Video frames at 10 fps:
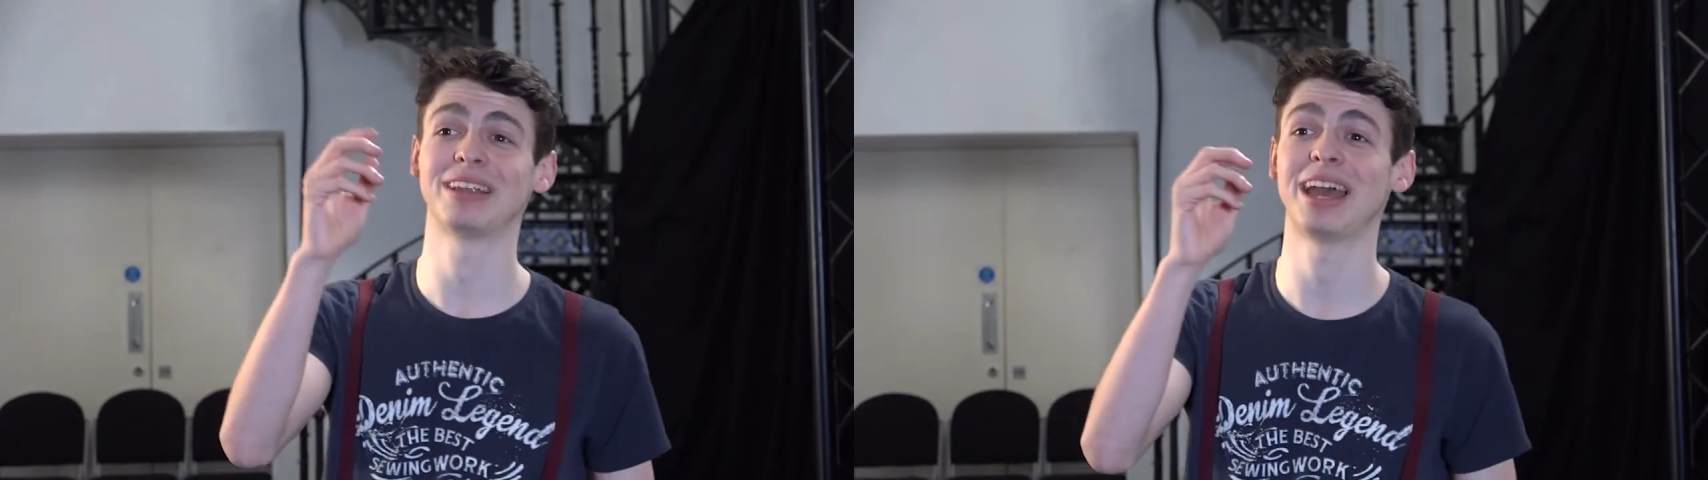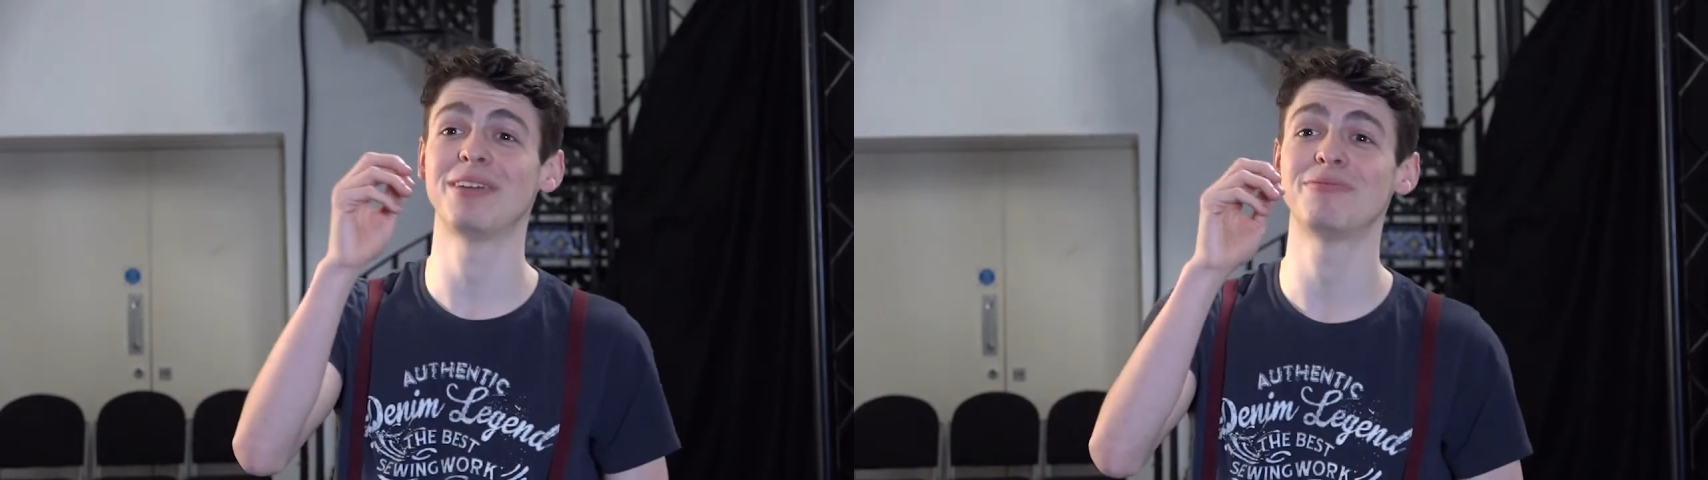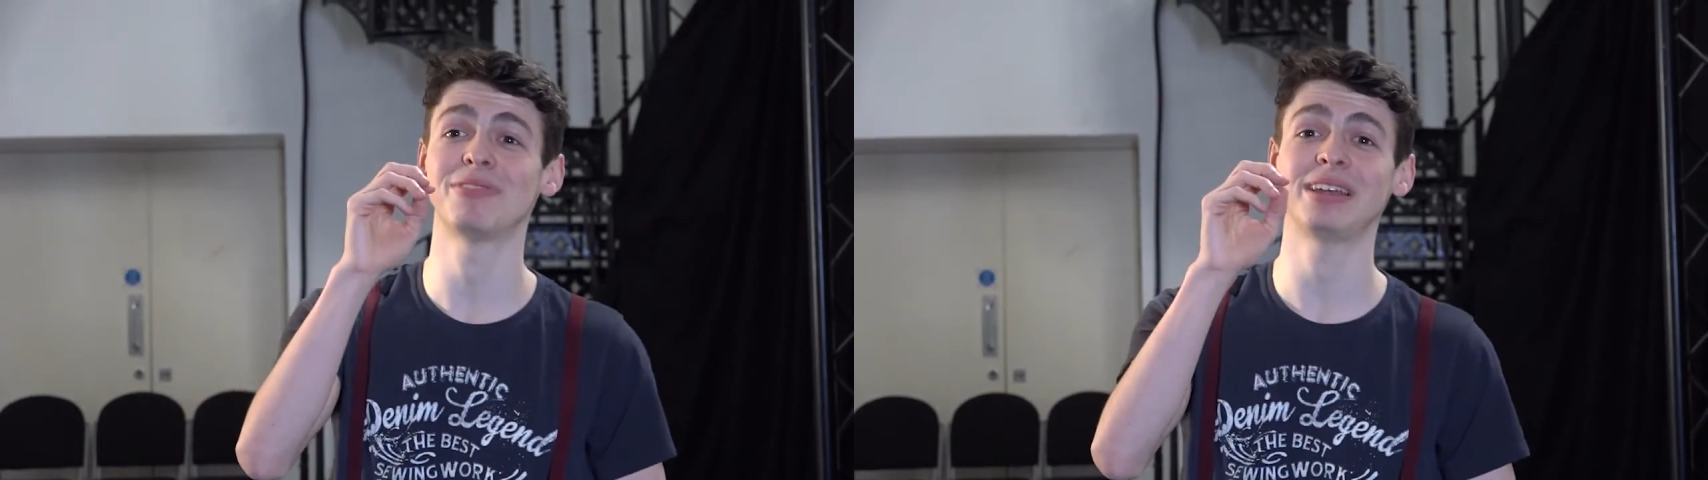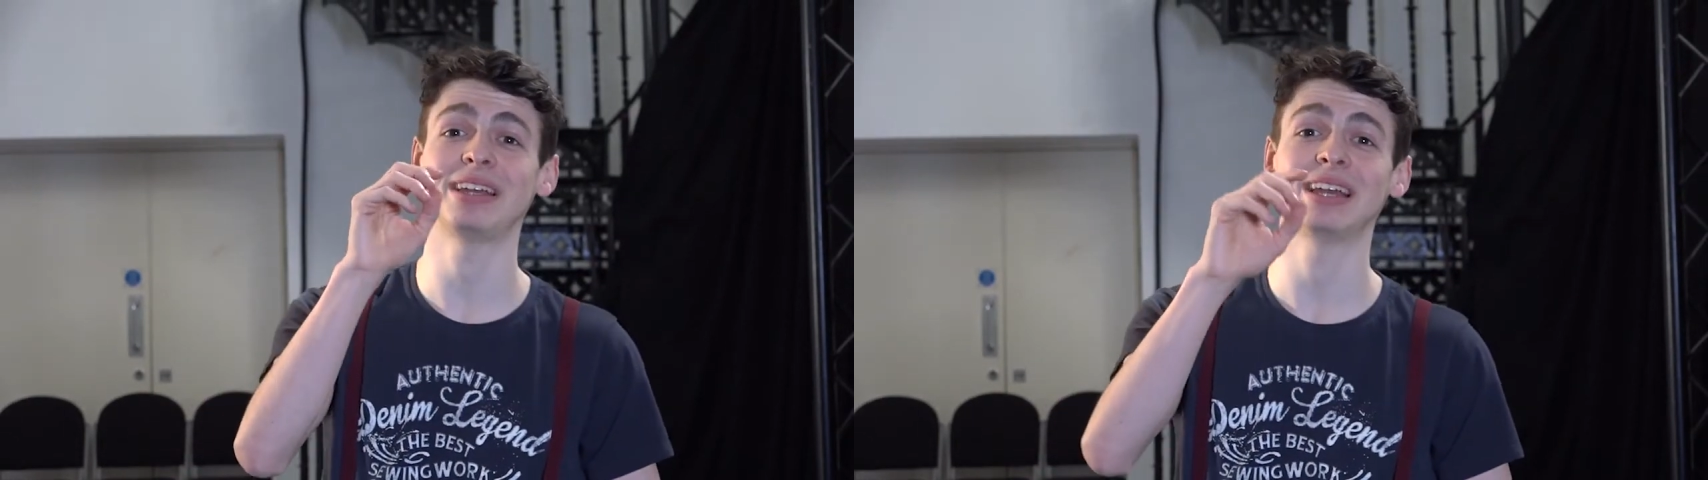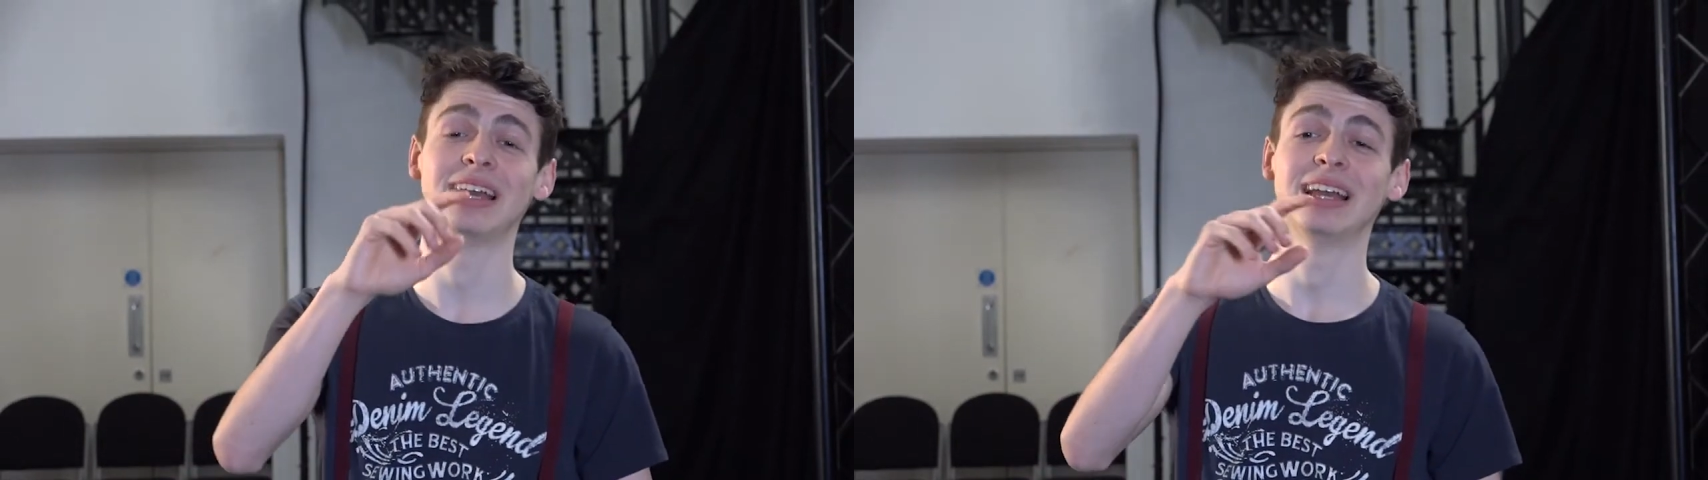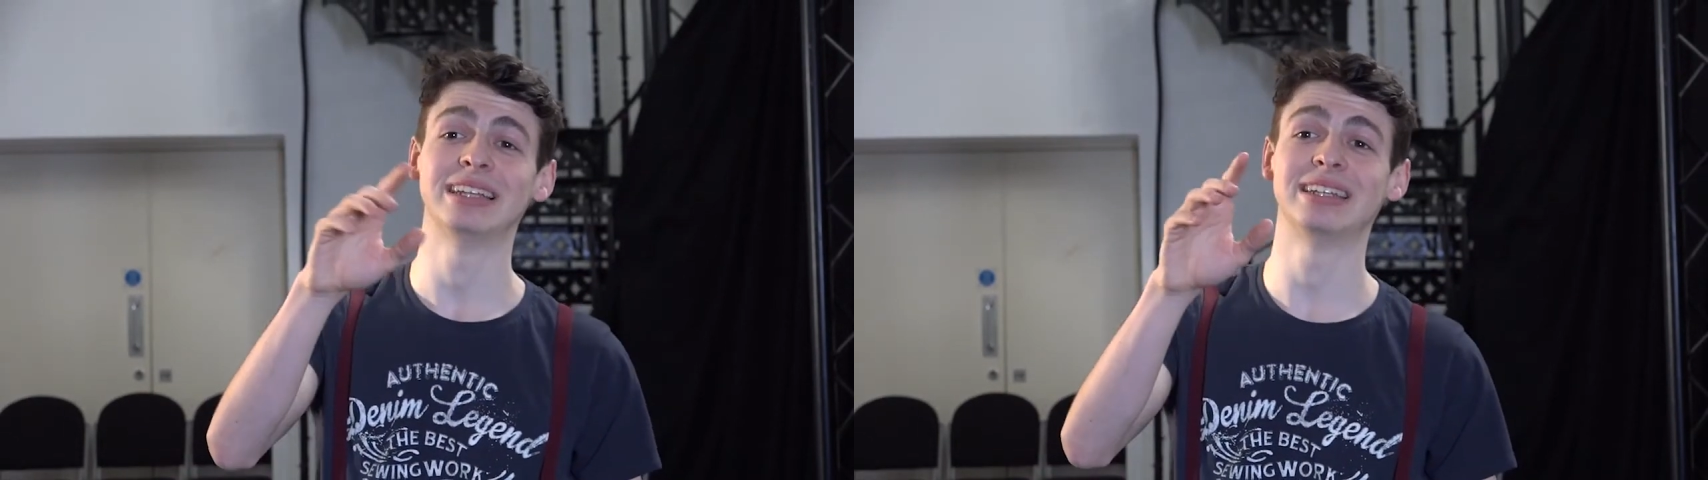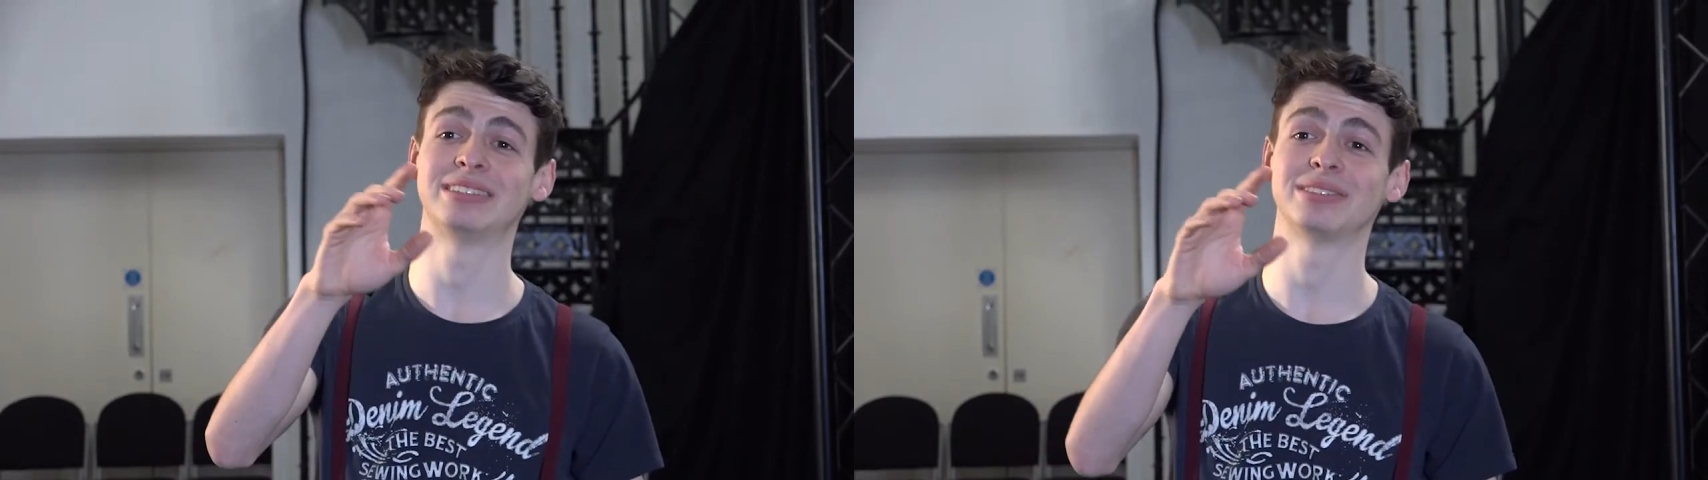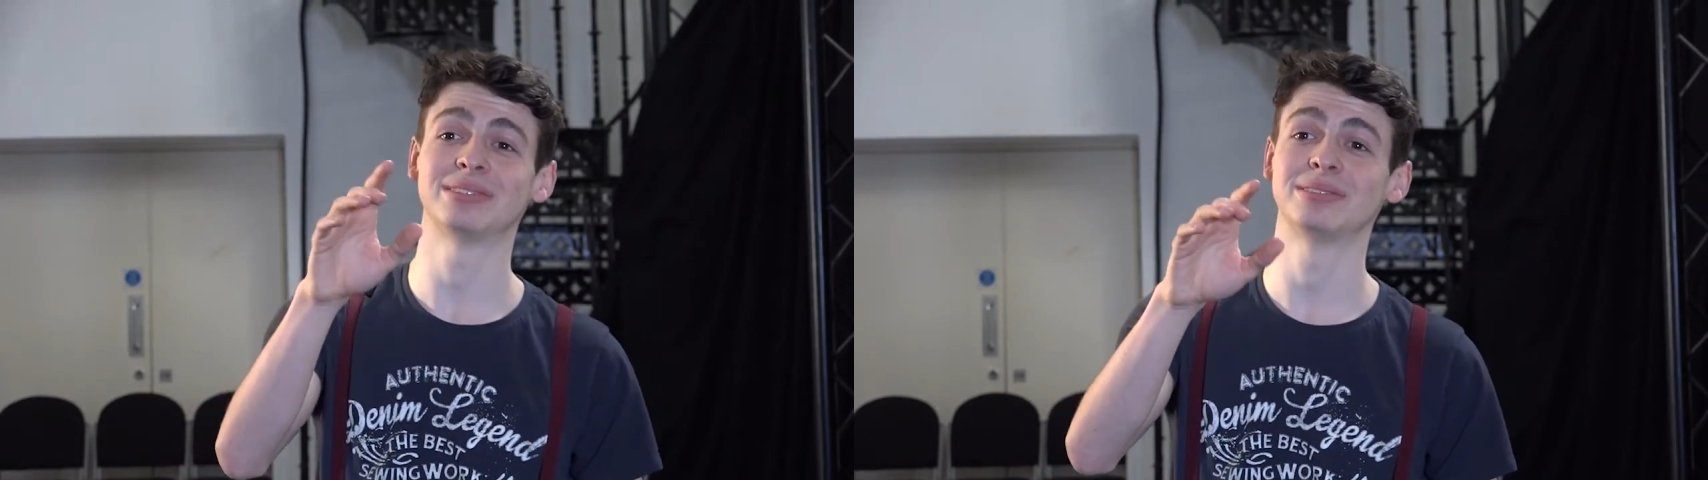Like every
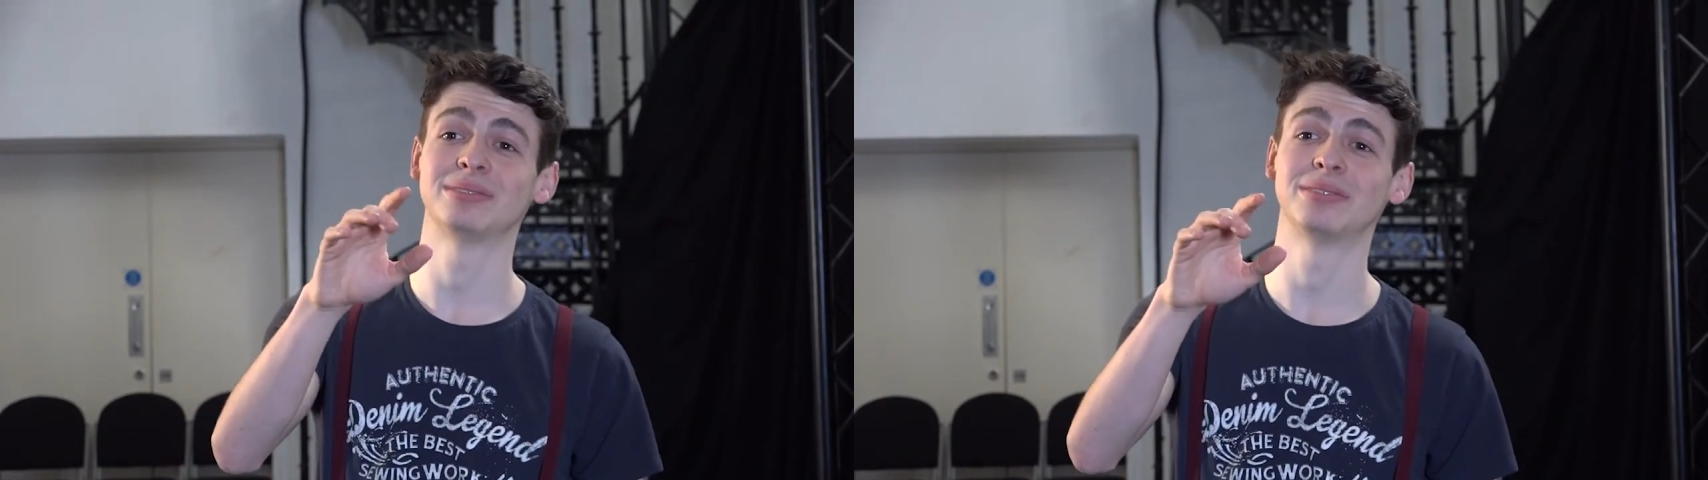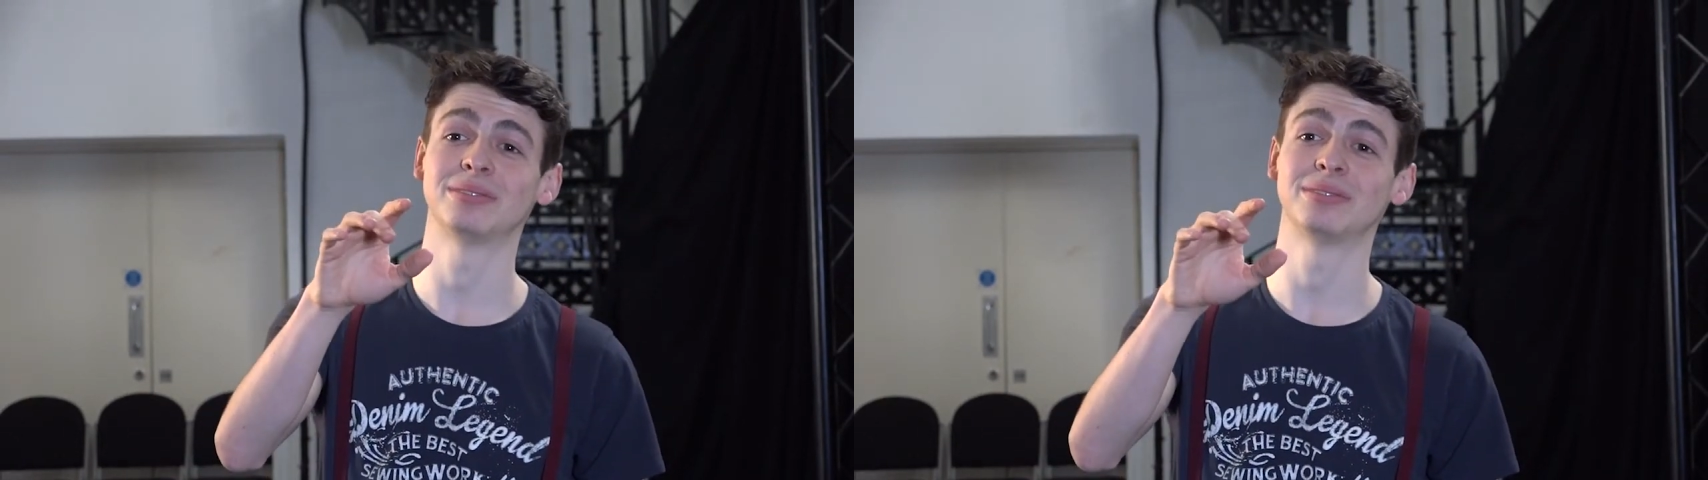little